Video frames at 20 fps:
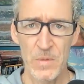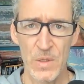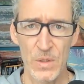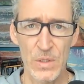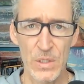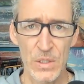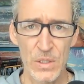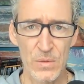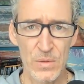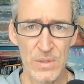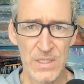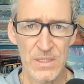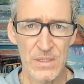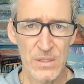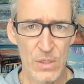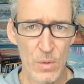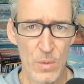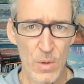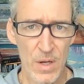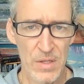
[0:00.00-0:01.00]
No, you don't
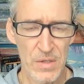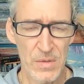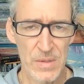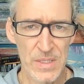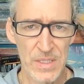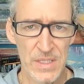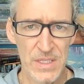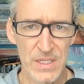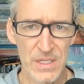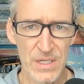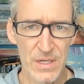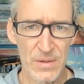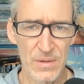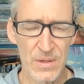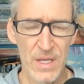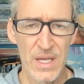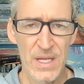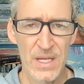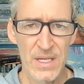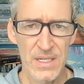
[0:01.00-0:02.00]
need to know all there is to
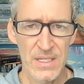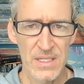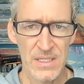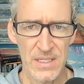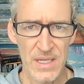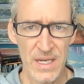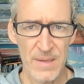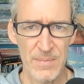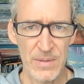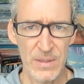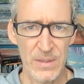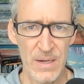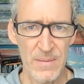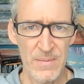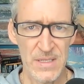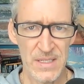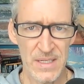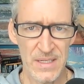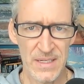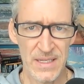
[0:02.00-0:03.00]
know. Set up your
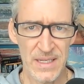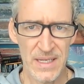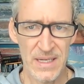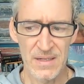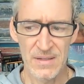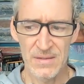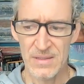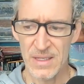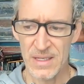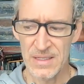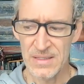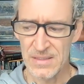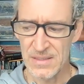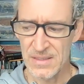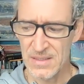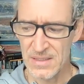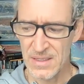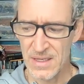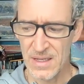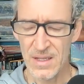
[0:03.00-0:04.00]
Amazon account and
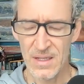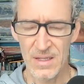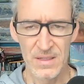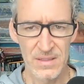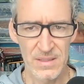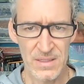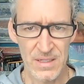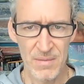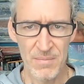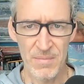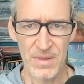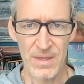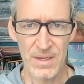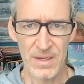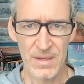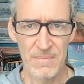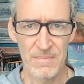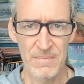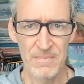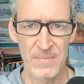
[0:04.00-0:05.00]
sell
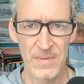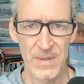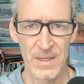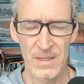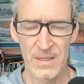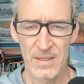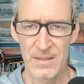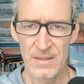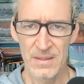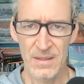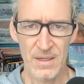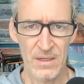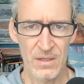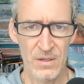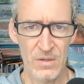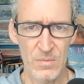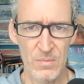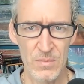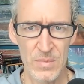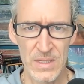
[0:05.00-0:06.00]
something.
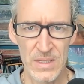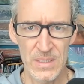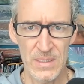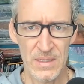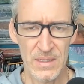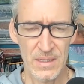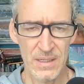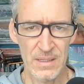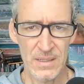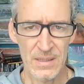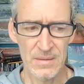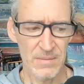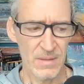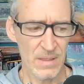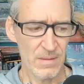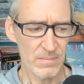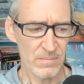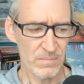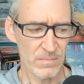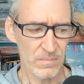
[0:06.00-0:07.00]
It could be a,
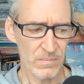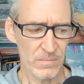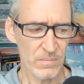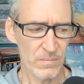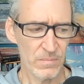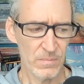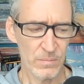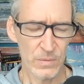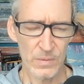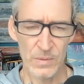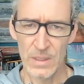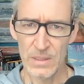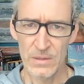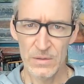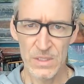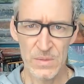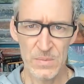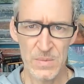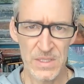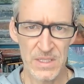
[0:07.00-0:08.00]
uh, a, a
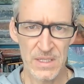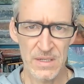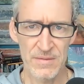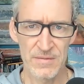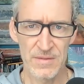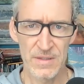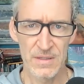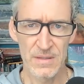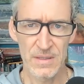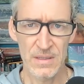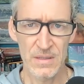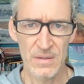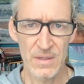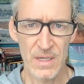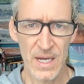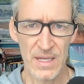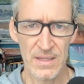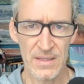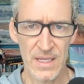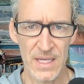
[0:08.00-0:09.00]
Christmas gift that you
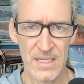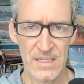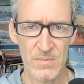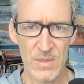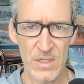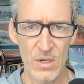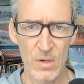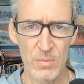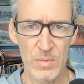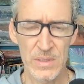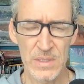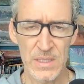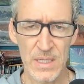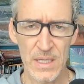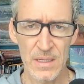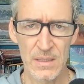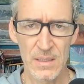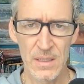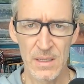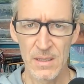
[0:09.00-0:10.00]
got that hasn't been opened
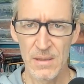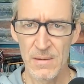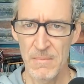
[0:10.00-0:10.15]
yet.